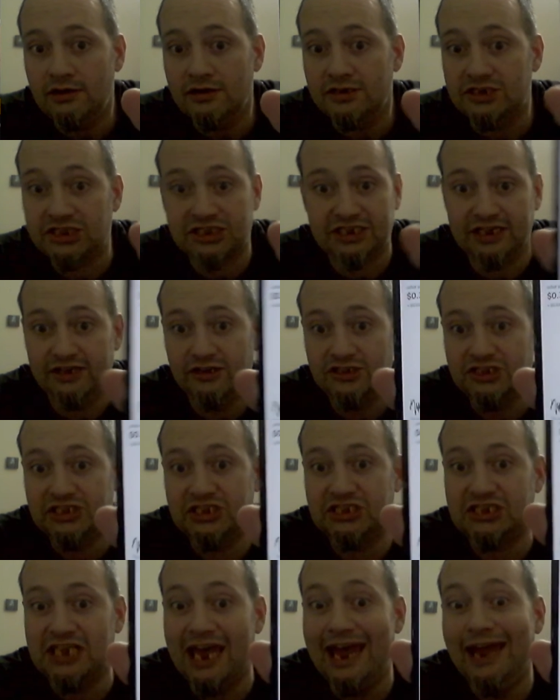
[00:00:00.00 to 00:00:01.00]
Still's
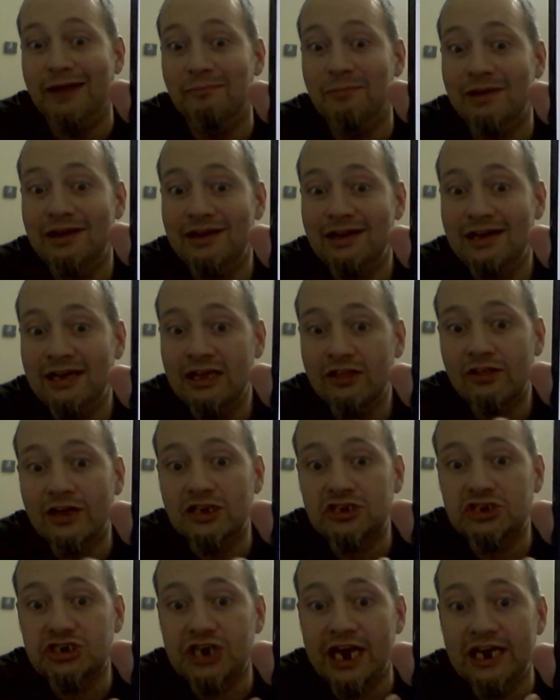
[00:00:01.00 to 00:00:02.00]
the same.
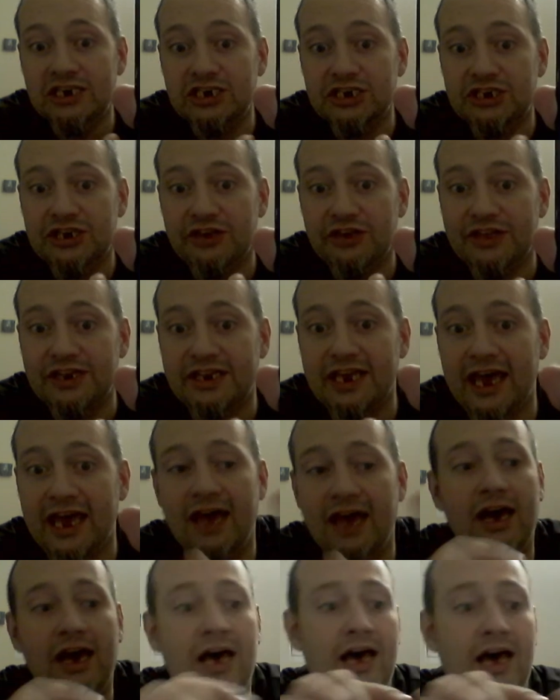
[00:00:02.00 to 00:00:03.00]
Let's change it to the
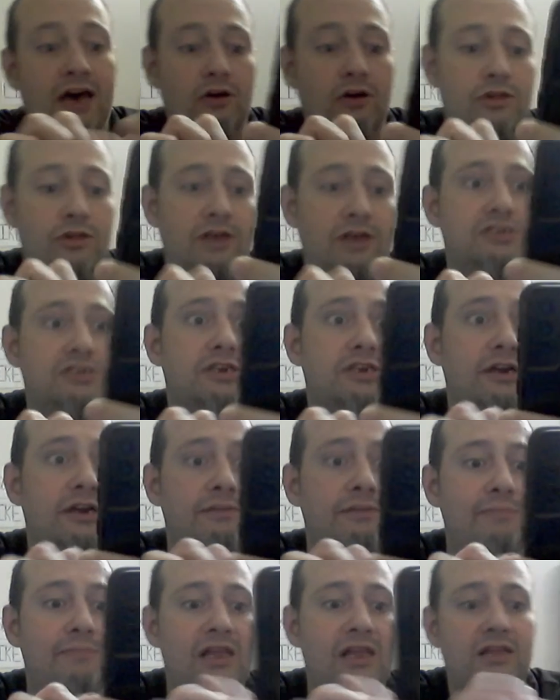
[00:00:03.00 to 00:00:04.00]
day. Hold on, sorry.
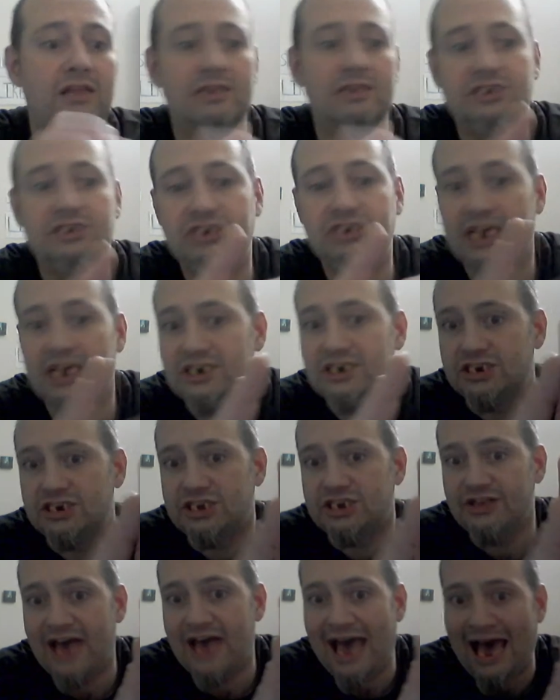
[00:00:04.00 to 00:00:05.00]
Let's change it
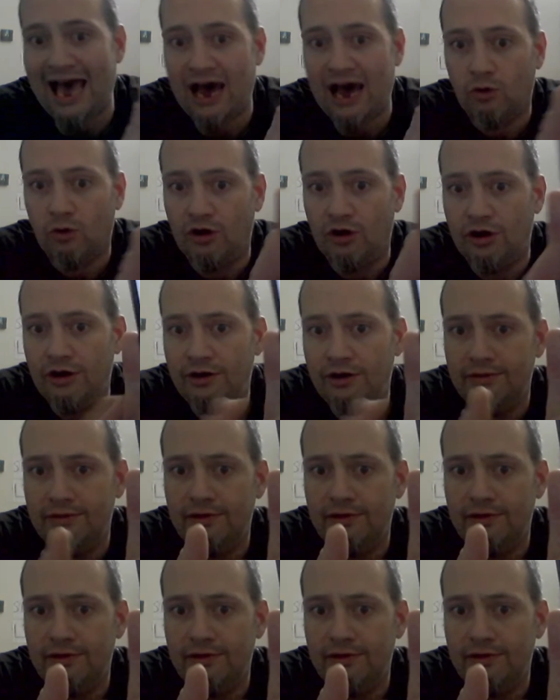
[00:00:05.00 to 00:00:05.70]
to the hour